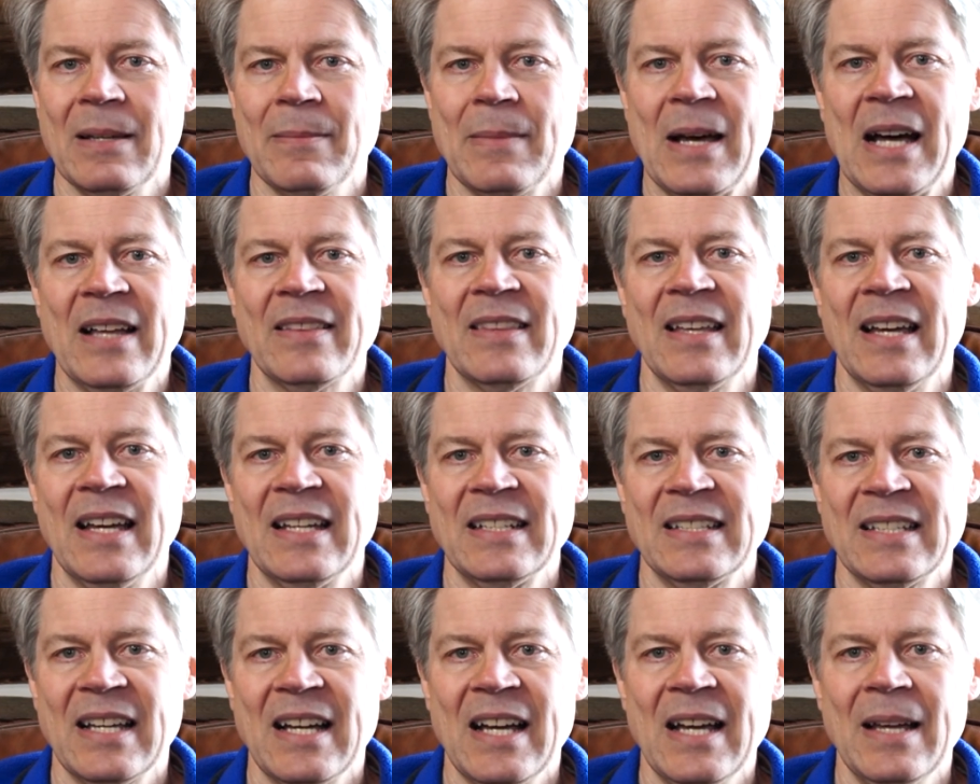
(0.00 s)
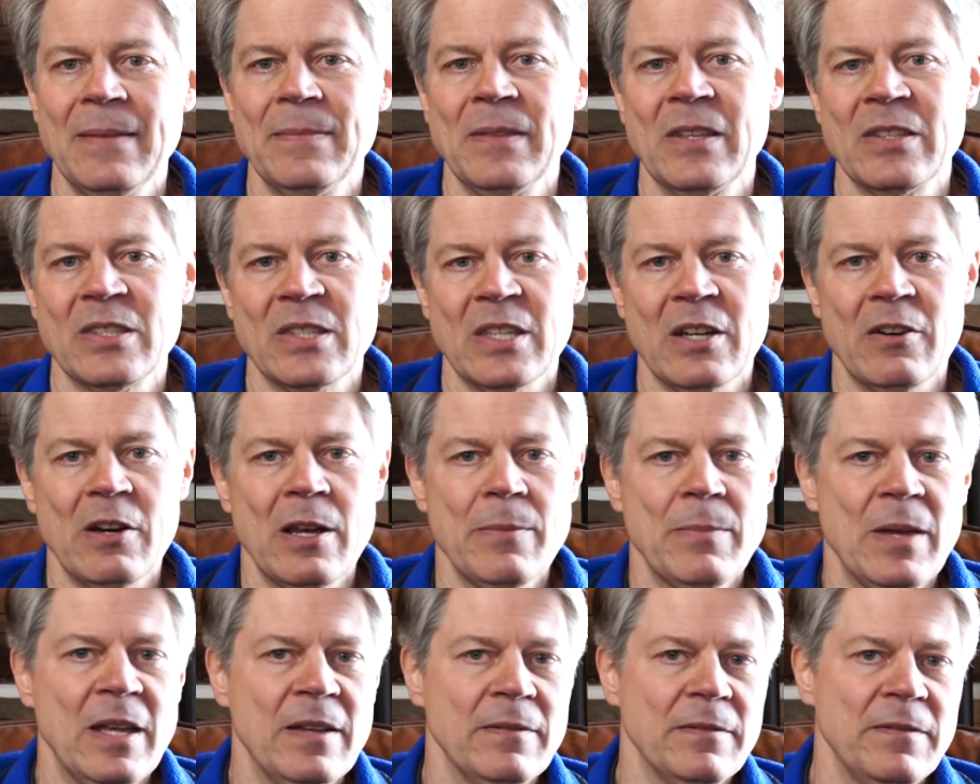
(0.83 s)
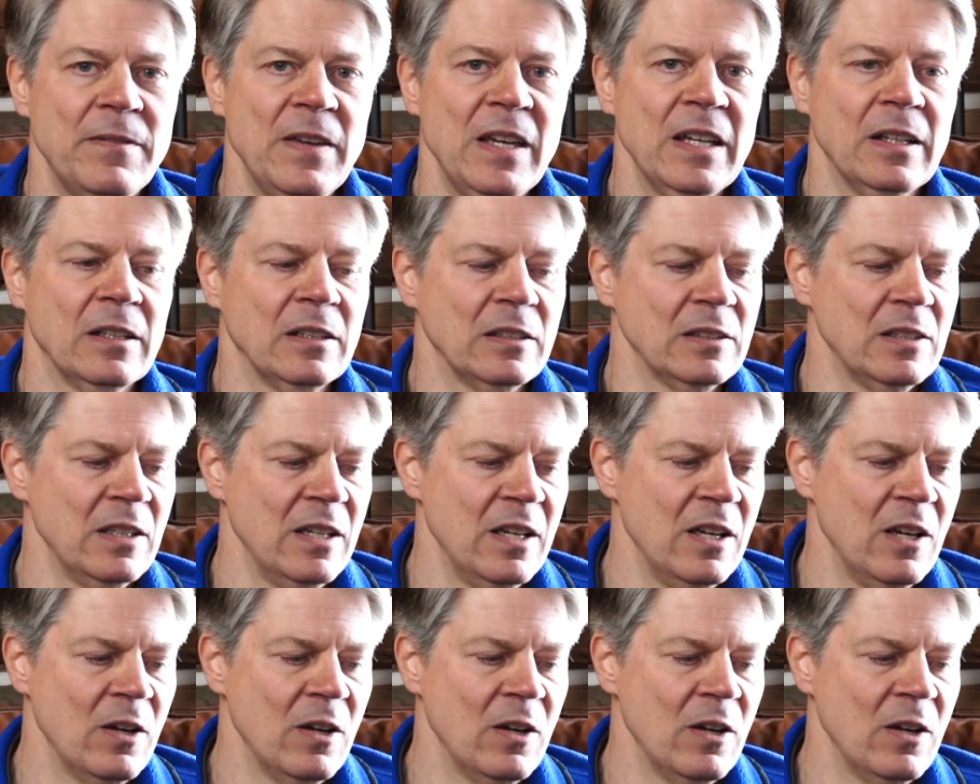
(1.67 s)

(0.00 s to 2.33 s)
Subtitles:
about that time the SteriPEN failed